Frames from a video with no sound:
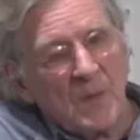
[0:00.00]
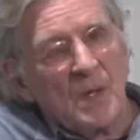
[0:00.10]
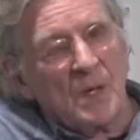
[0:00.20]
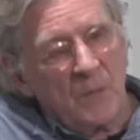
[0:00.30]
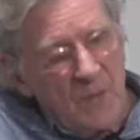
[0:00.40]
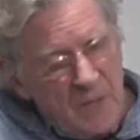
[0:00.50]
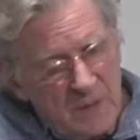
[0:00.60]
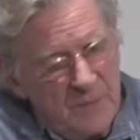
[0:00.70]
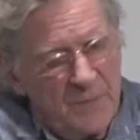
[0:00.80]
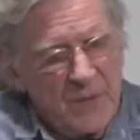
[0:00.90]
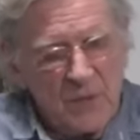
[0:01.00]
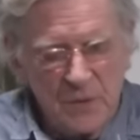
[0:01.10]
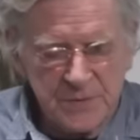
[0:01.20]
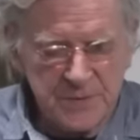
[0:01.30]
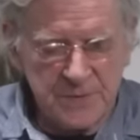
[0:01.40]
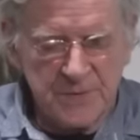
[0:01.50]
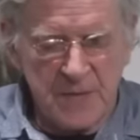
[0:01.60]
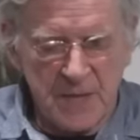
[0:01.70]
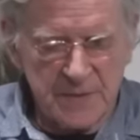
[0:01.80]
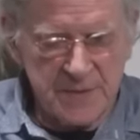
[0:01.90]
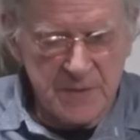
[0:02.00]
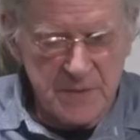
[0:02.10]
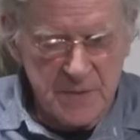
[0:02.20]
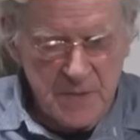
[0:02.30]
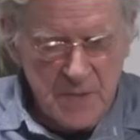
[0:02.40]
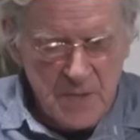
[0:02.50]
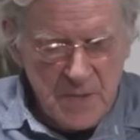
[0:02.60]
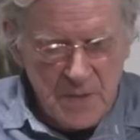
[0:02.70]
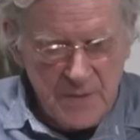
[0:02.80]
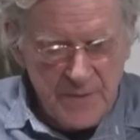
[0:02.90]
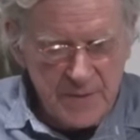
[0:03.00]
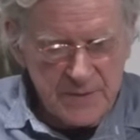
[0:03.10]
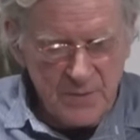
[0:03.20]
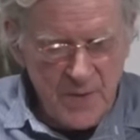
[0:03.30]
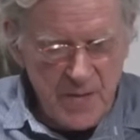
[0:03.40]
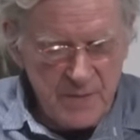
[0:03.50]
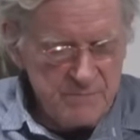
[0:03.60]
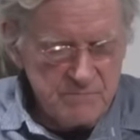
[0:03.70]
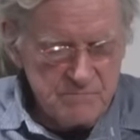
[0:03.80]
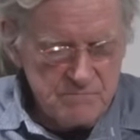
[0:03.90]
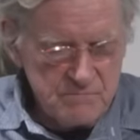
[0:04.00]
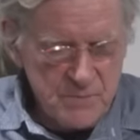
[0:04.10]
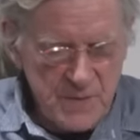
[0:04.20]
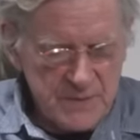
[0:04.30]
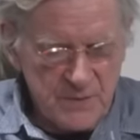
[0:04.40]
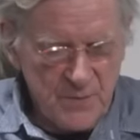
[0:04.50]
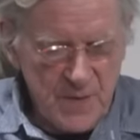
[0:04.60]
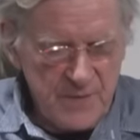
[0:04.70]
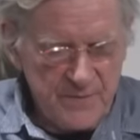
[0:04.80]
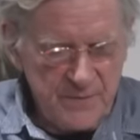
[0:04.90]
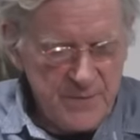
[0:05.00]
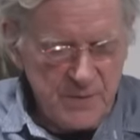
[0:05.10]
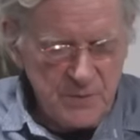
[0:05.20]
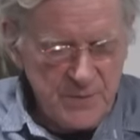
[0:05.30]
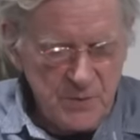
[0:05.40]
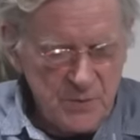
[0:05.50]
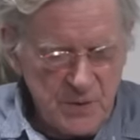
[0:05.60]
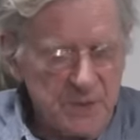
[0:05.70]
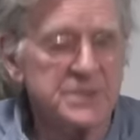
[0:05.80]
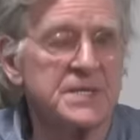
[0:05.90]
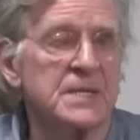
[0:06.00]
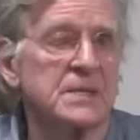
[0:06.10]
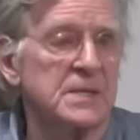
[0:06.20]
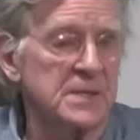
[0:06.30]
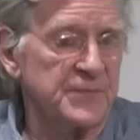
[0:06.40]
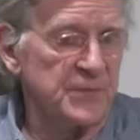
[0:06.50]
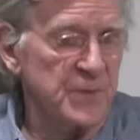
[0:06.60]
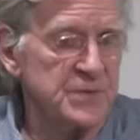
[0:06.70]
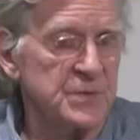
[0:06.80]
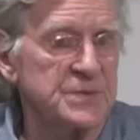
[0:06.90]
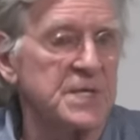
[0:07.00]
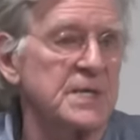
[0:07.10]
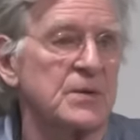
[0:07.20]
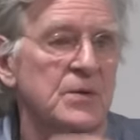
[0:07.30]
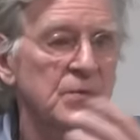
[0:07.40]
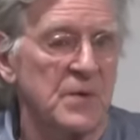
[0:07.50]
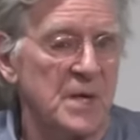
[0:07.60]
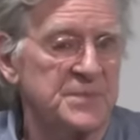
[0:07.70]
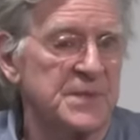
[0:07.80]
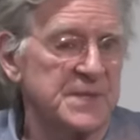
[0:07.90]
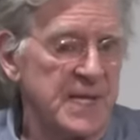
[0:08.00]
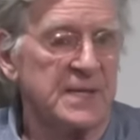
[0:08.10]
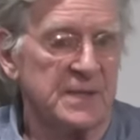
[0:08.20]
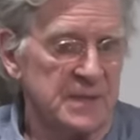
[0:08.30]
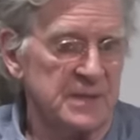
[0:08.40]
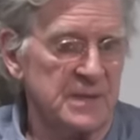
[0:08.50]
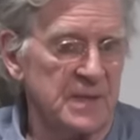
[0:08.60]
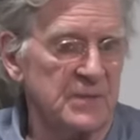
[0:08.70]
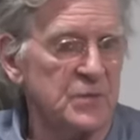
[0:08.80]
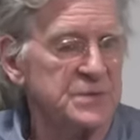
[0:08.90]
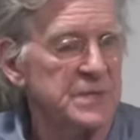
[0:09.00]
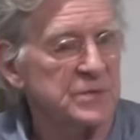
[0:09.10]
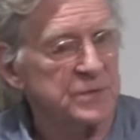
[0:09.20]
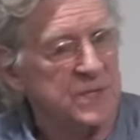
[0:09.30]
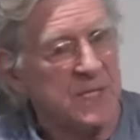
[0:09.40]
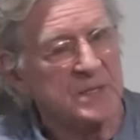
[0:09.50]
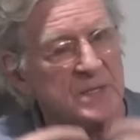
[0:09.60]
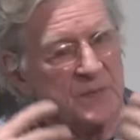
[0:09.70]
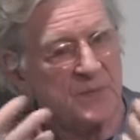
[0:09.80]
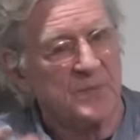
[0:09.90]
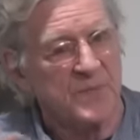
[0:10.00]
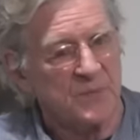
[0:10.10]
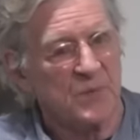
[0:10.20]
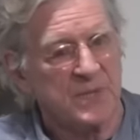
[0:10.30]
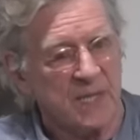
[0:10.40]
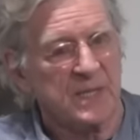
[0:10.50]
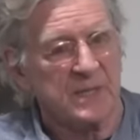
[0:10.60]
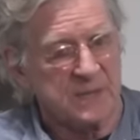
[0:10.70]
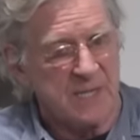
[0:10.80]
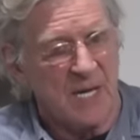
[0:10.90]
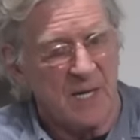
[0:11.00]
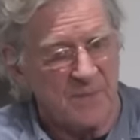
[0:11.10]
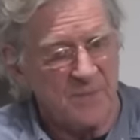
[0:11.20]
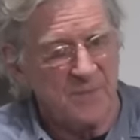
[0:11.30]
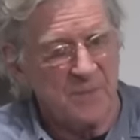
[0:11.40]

Well, because see, that's a way. That's a way of. I mean, you can understand it in different ways. You can say they were corrupt and decadent, and of course they do say it's a corrupt and more decadent time.